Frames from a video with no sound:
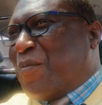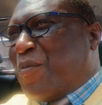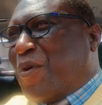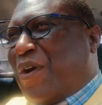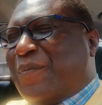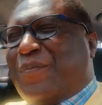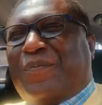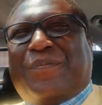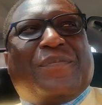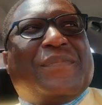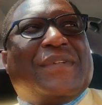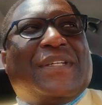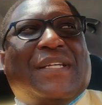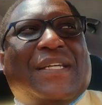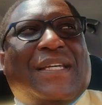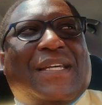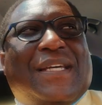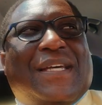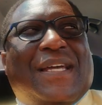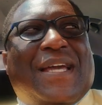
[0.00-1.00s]
someone,
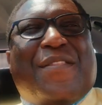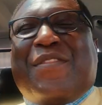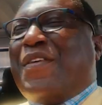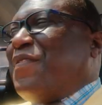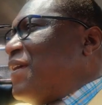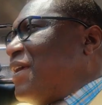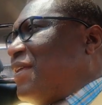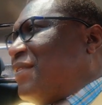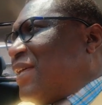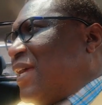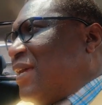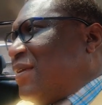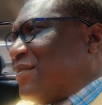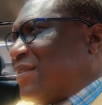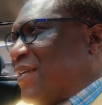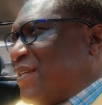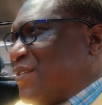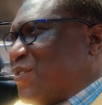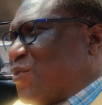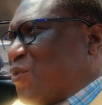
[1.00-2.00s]
and then
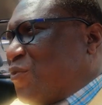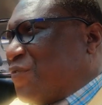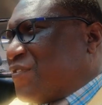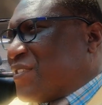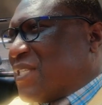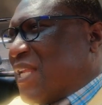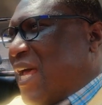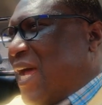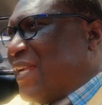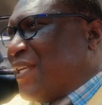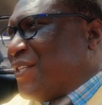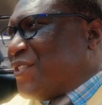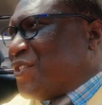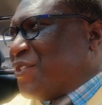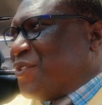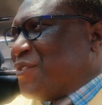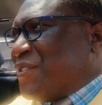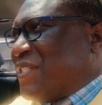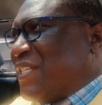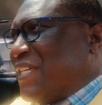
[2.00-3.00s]
they sort of slide
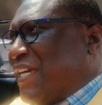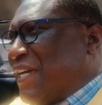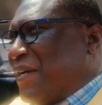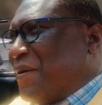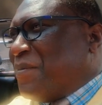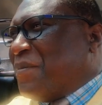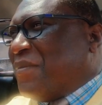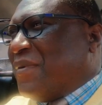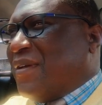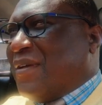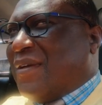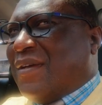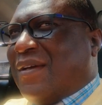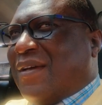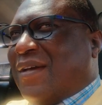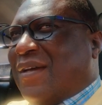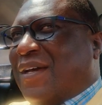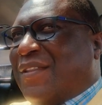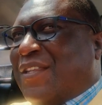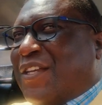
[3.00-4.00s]
into your DM,
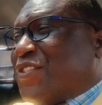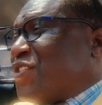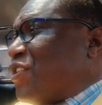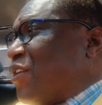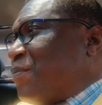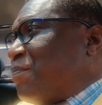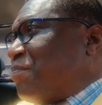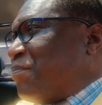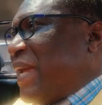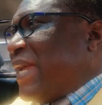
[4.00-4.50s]
and they start